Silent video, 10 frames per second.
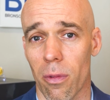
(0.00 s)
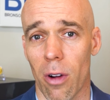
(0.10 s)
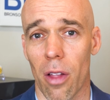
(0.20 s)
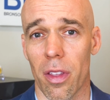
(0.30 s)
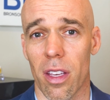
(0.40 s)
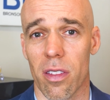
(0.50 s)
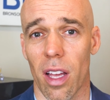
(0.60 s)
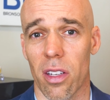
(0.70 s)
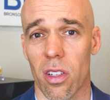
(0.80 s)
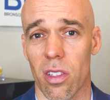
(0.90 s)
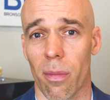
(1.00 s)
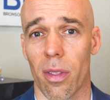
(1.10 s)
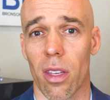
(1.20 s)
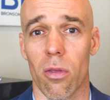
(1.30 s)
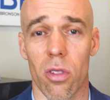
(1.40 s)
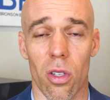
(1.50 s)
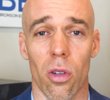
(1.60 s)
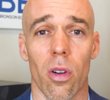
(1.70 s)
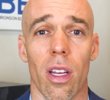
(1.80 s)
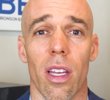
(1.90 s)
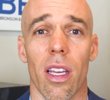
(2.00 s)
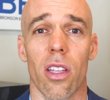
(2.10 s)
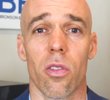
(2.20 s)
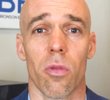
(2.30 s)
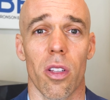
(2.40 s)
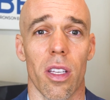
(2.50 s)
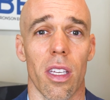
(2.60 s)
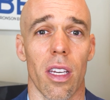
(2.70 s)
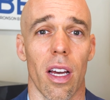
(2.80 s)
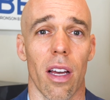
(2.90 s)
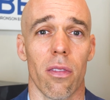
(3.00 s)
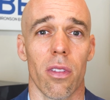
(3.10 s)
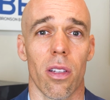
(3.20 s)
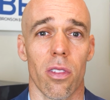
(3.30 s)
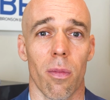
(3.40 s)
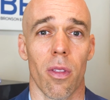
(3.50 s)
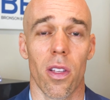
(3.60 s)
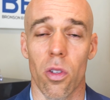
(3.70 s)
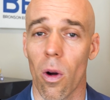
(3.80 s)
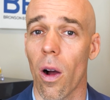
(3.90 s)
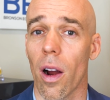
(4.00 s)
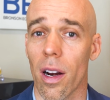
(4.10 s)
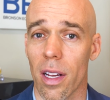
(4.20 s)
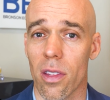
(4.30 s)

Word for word: Wealthy is not just something you do, it's really, uh, you know, something that you are.